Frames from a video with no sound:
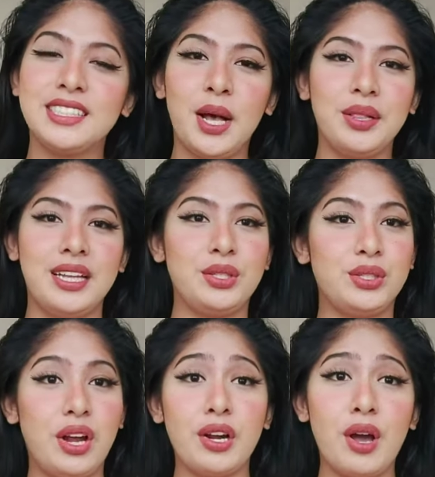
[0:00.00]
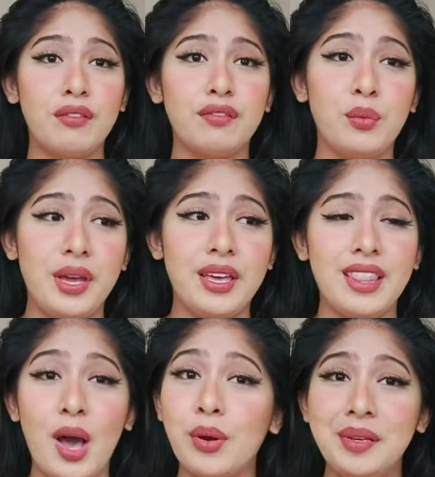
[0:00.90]
So let's start off with
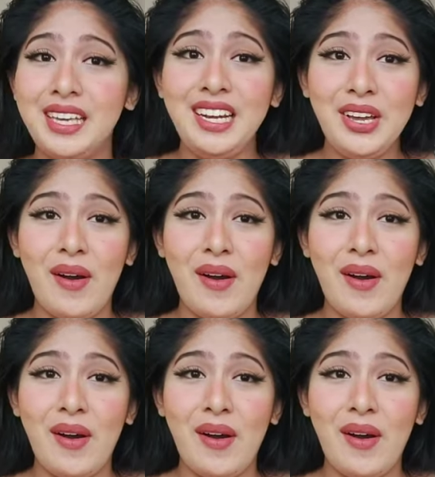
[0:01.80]
our bikini